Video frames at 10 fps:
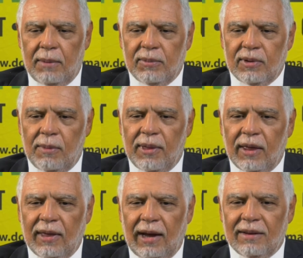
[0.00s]

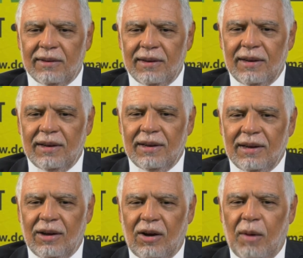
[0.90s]
something that
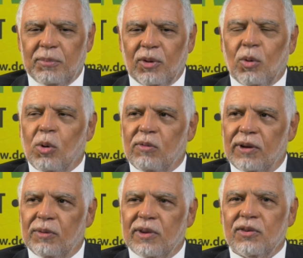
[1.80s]
up to
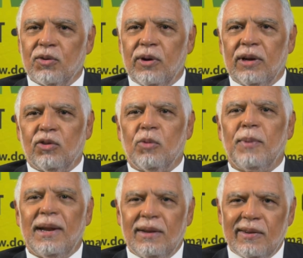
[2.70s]
COVID was showing
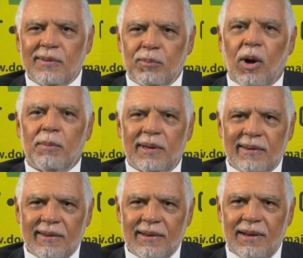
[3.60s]
tremendous
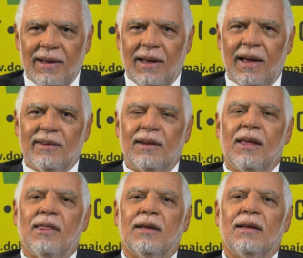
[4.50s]
promise as
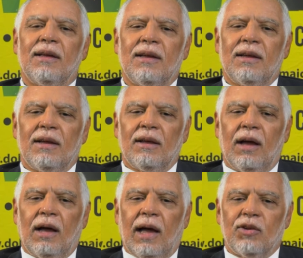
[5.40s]
another
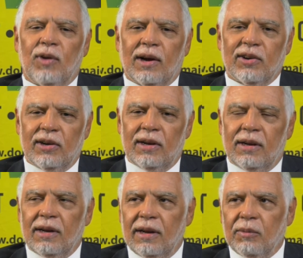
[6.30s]
attraction
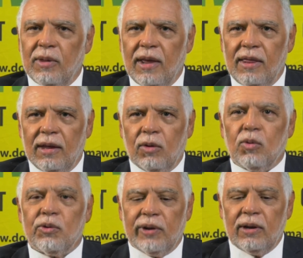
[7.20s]
within the
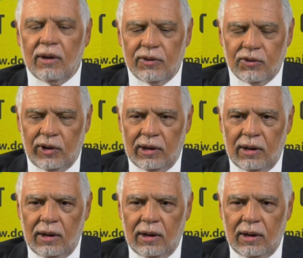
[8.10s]
cruise industry.